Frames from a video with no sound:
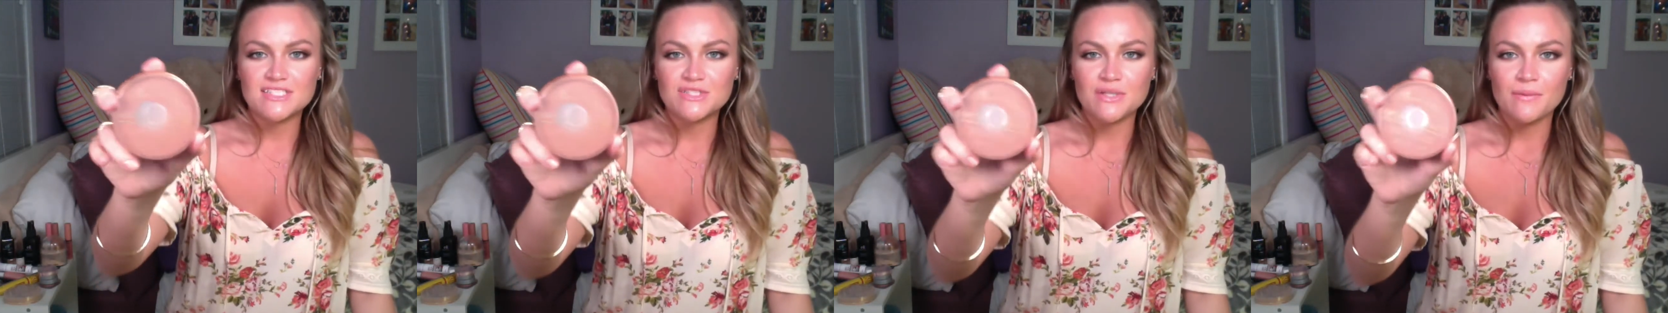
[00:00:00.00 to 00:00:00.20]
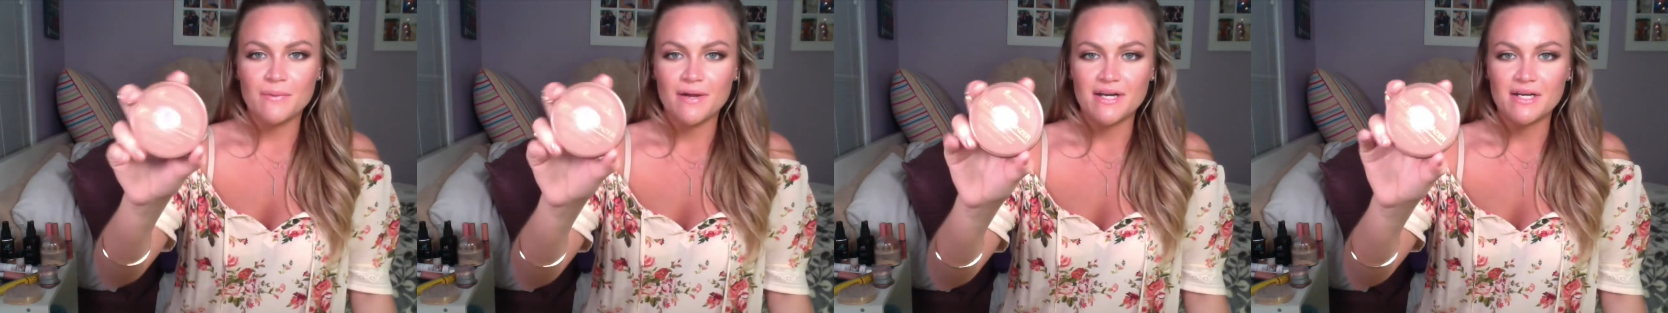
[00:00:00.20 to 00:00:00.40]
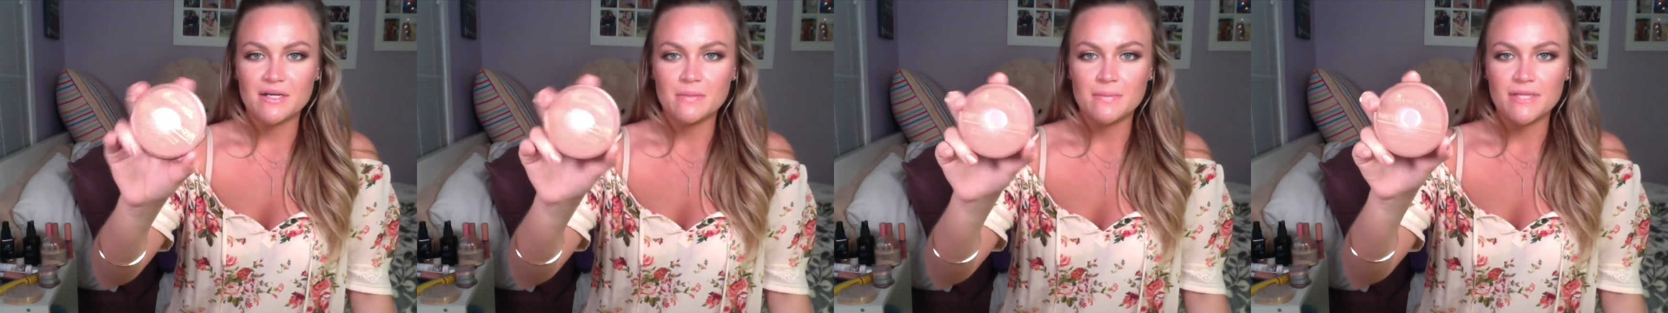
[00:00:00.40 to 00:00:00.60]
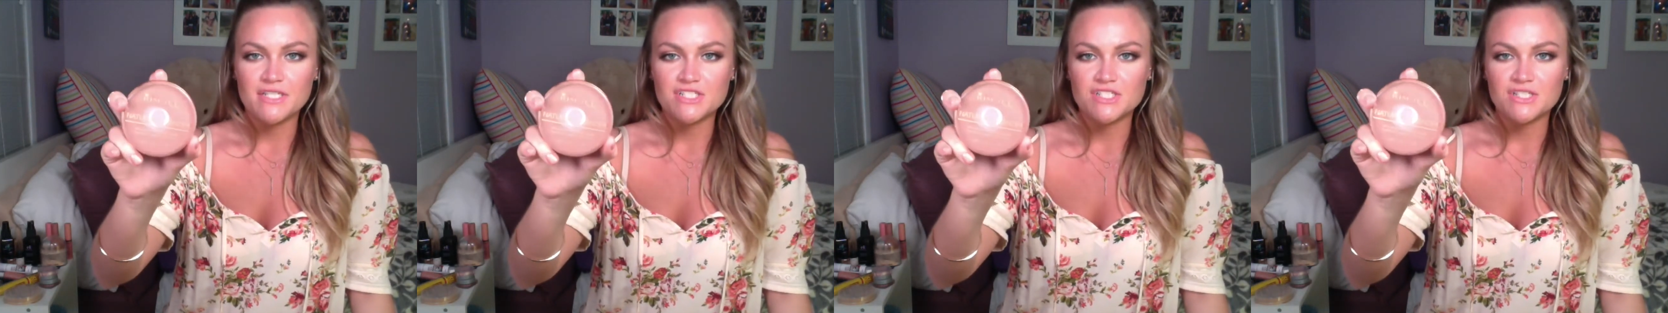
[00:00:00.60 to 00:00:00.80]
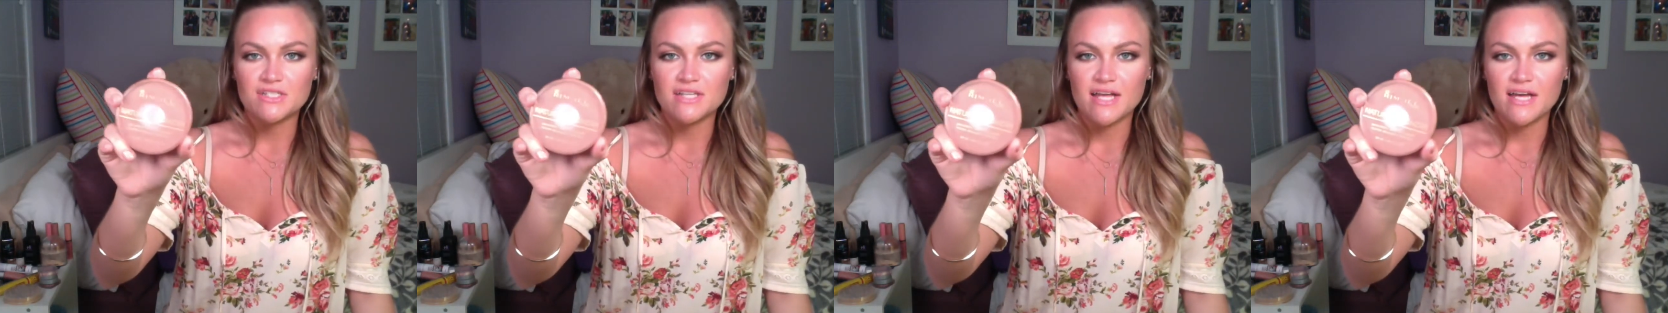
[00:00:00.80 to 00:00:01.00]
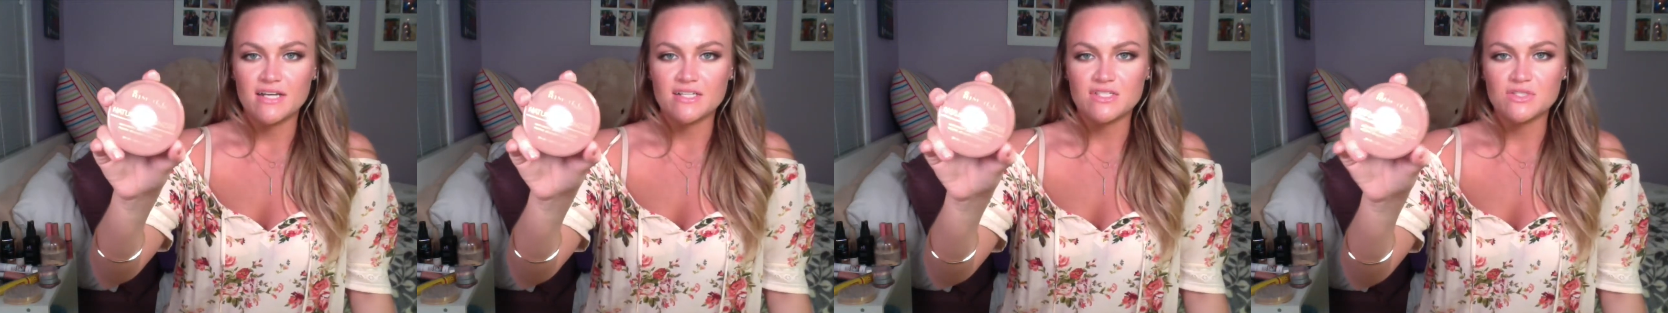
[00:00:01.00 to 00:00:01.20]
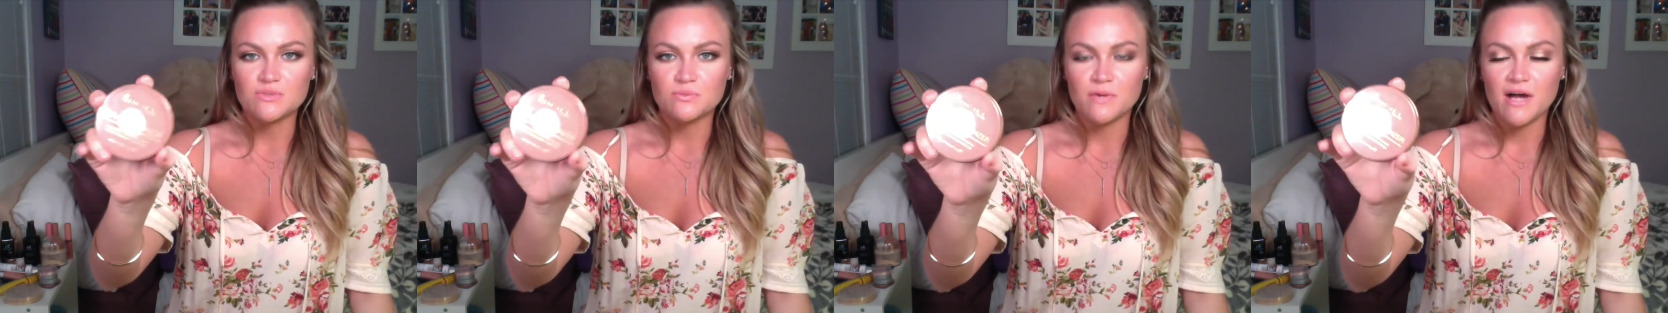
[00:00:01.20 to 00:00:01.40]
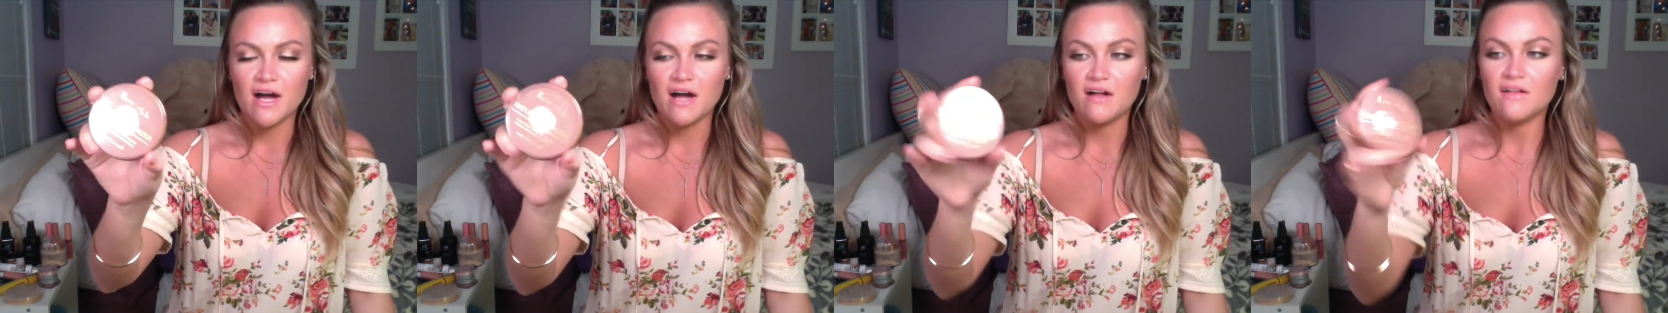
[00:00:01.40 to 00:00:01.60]
so I wanted to mention that as
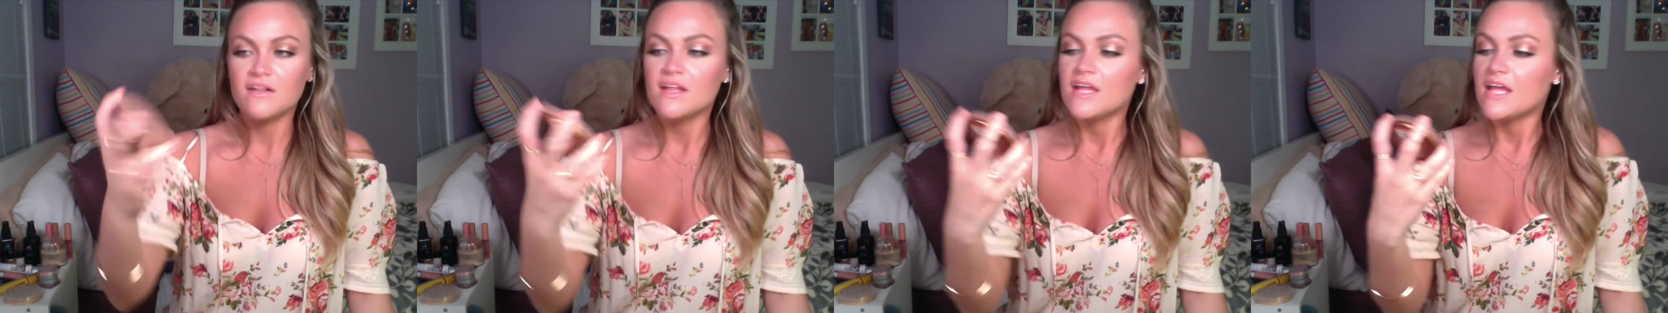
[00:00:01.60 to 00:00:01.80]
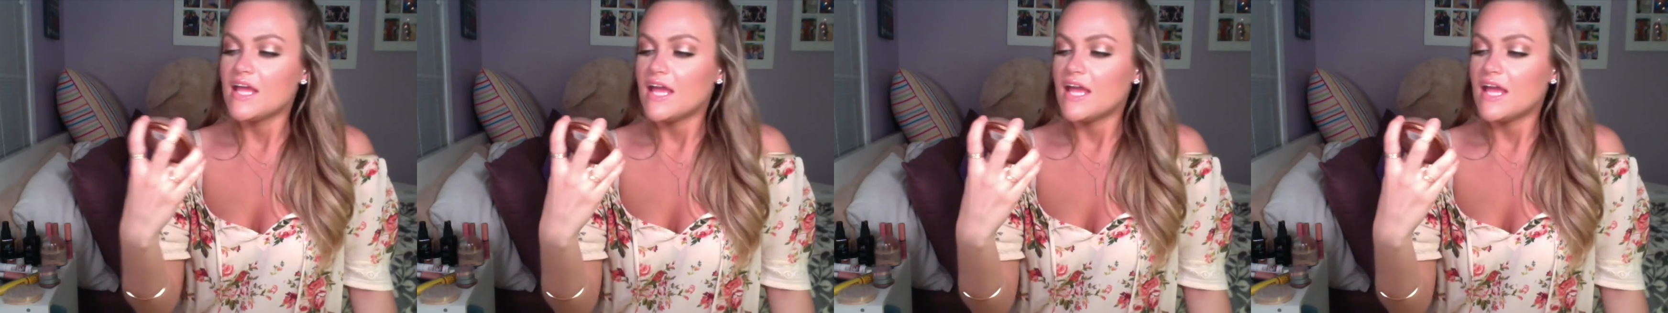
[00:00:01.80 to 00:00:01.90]
well.